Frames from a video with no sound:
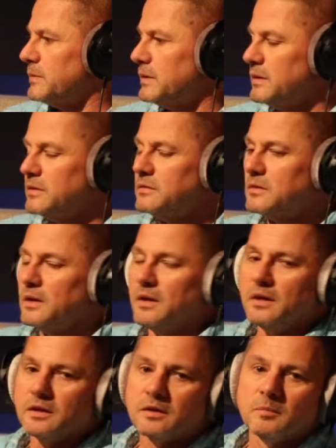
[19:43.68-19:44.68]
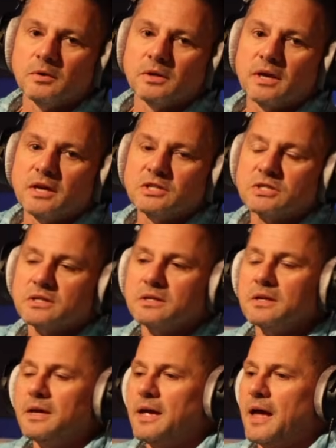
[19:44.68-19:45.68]
Is
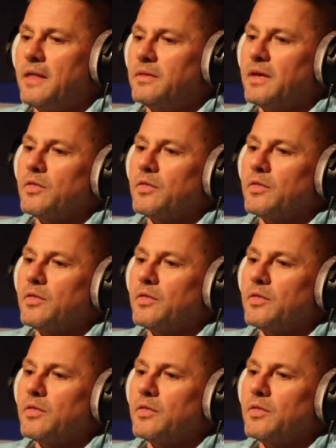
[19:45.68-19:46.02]
communication. And the